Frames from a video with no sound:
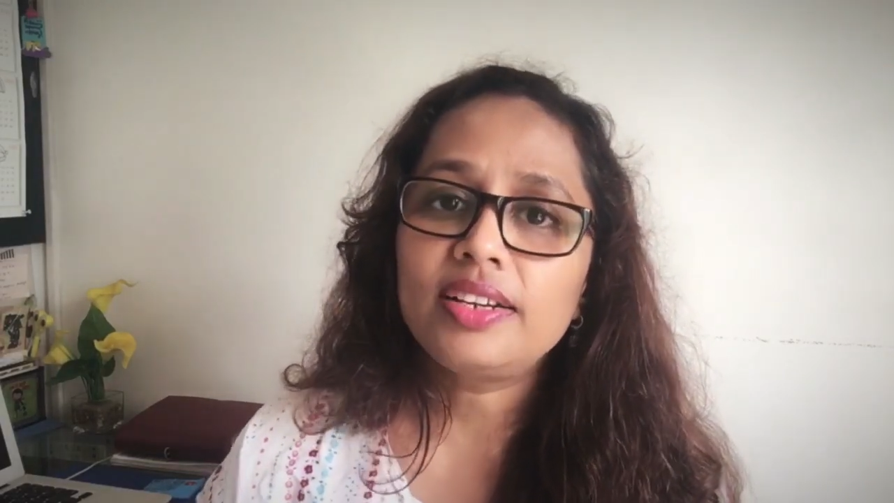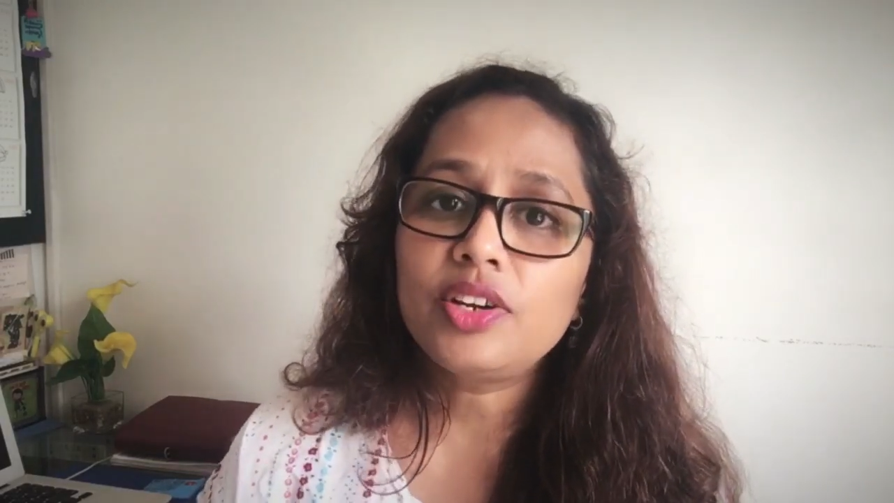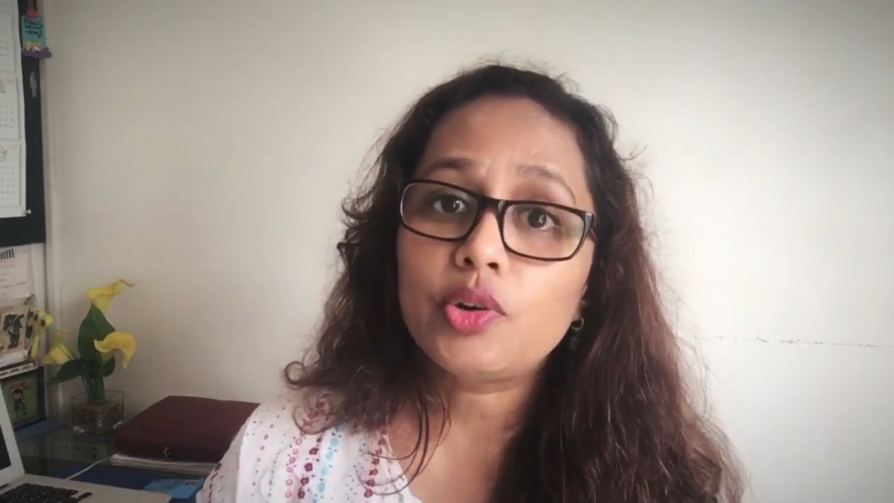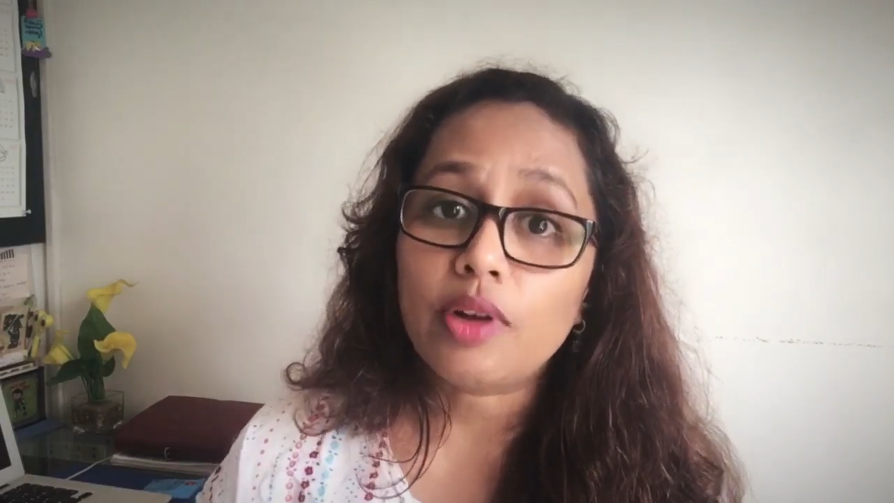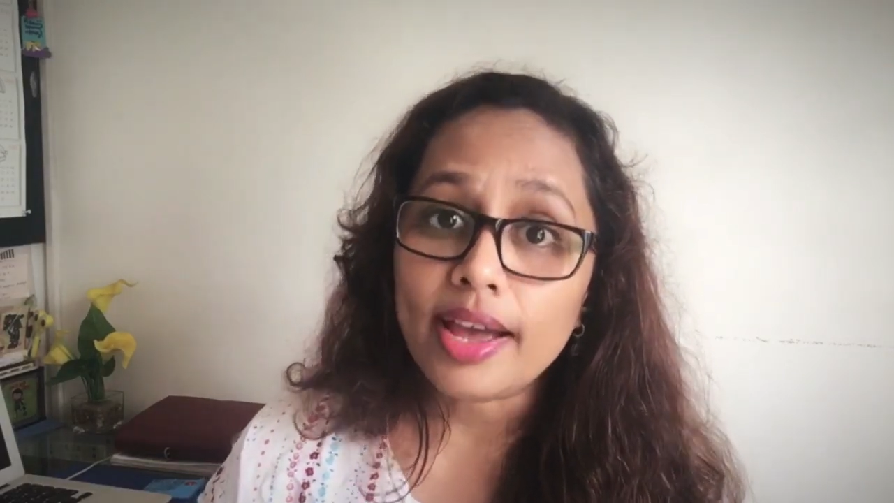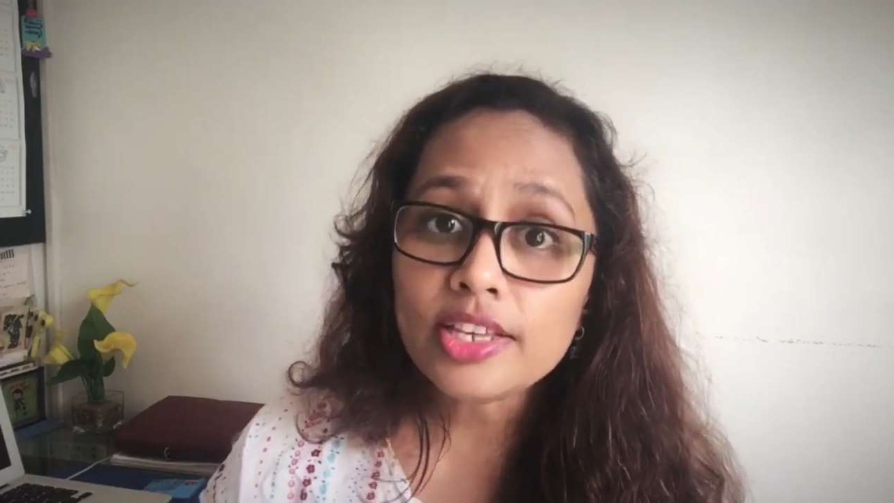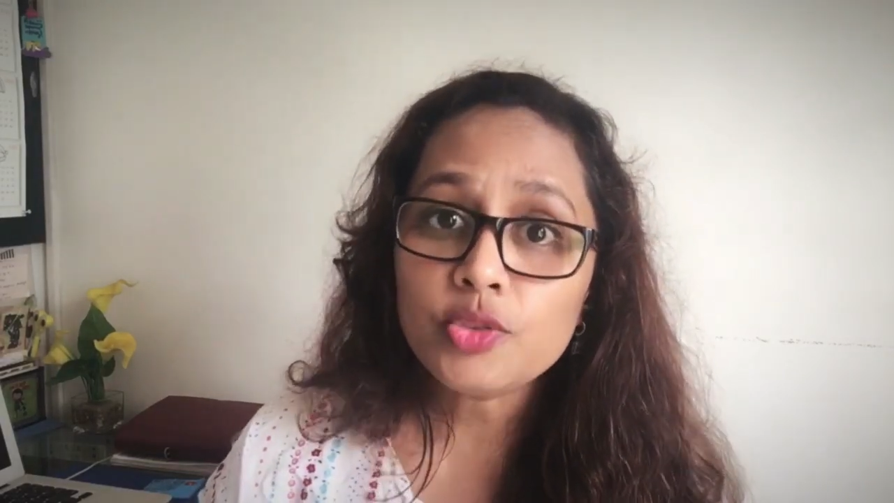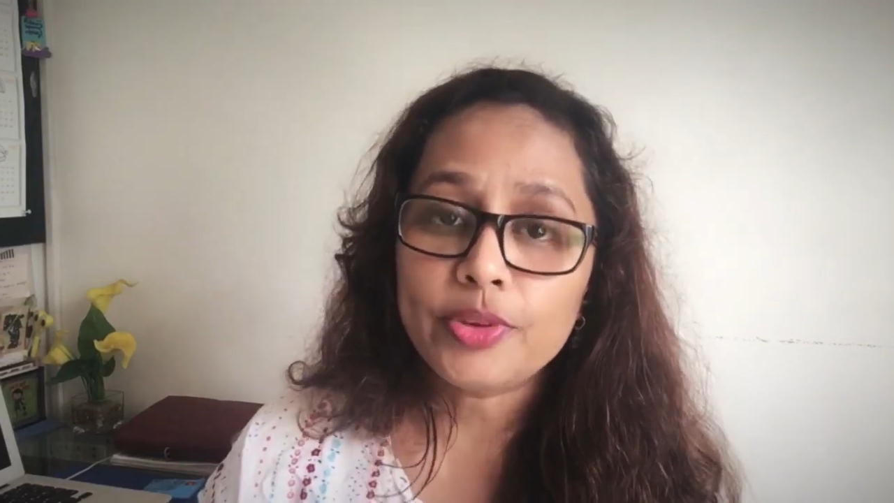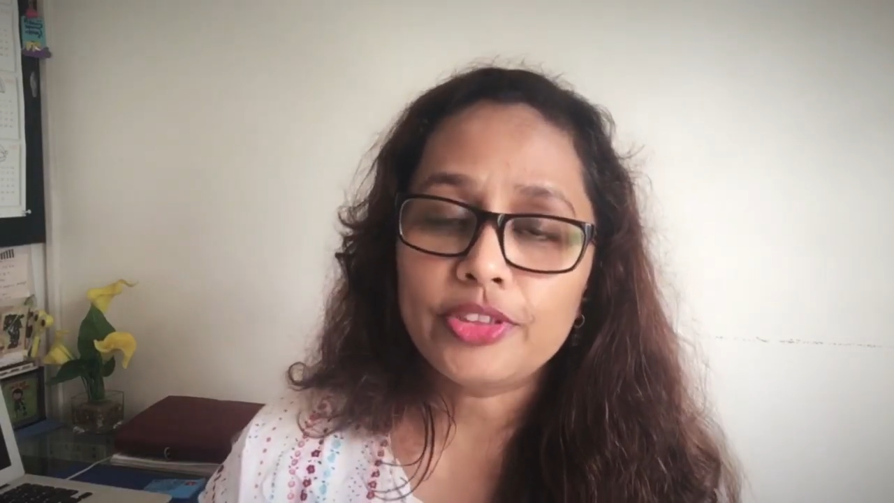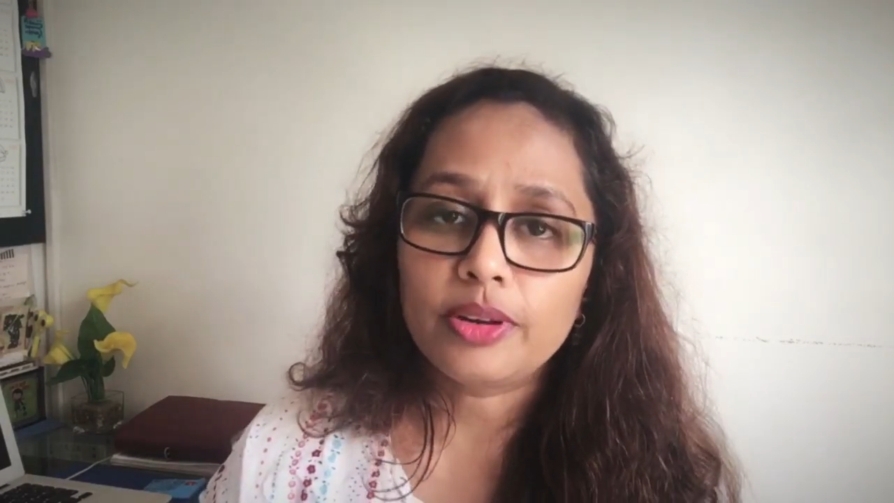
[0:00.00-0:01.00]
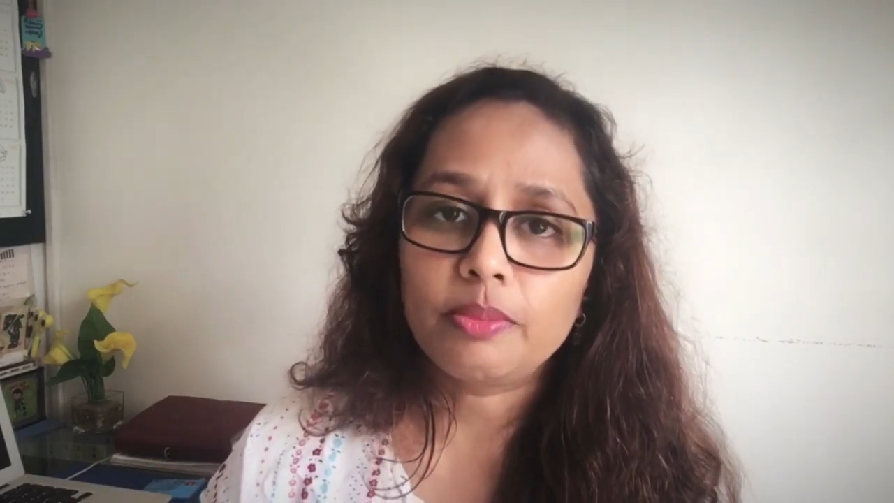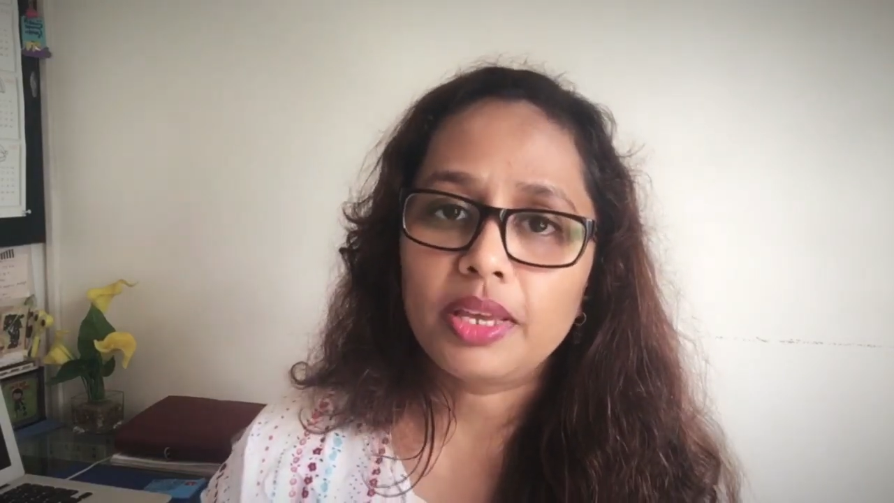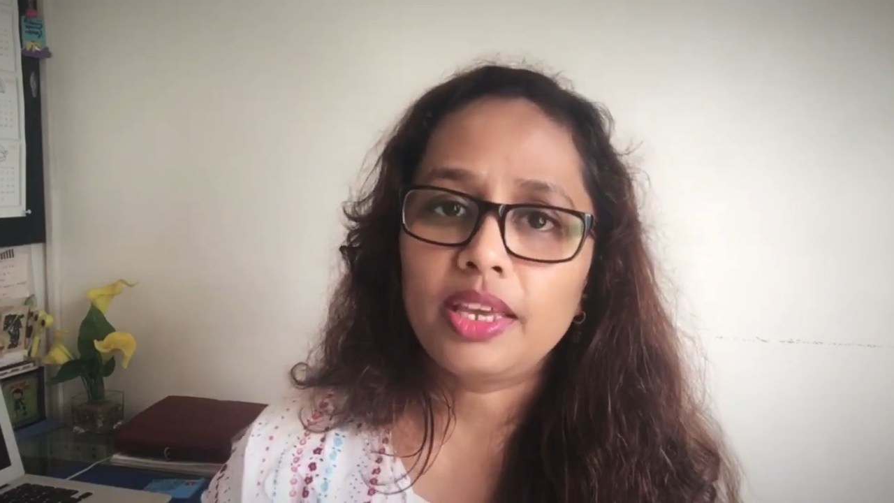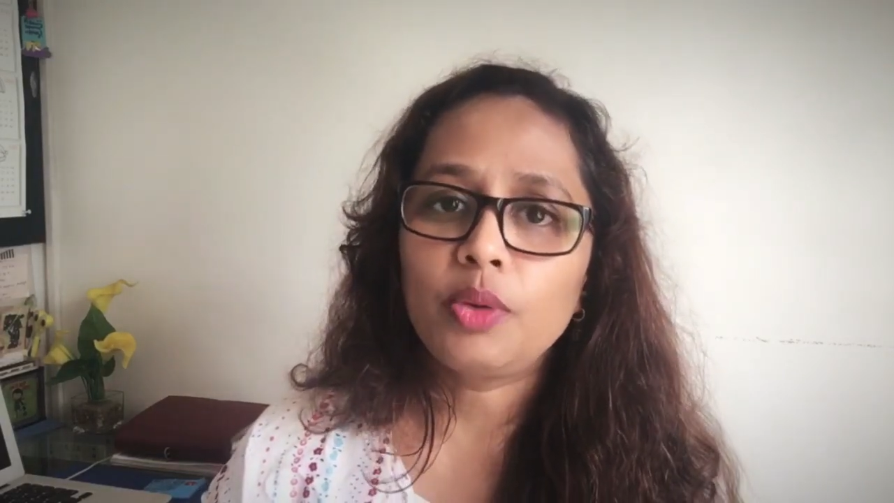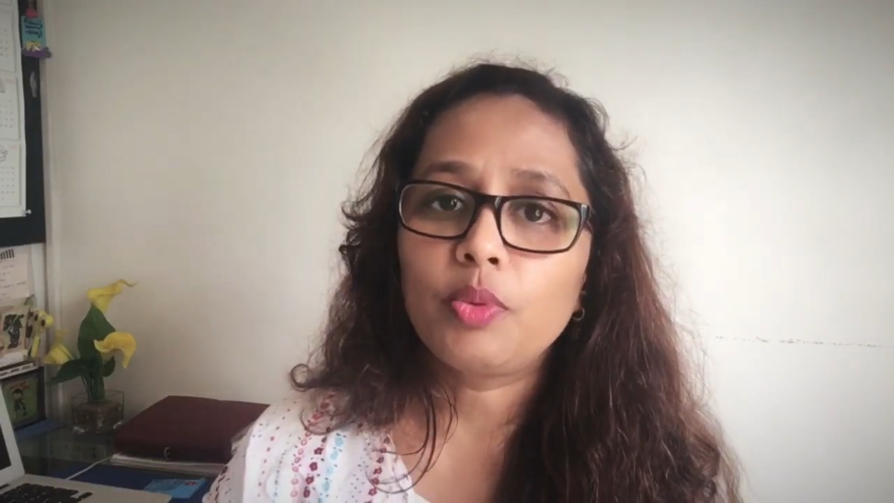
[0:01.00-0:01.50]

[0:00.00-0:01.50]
it rise within me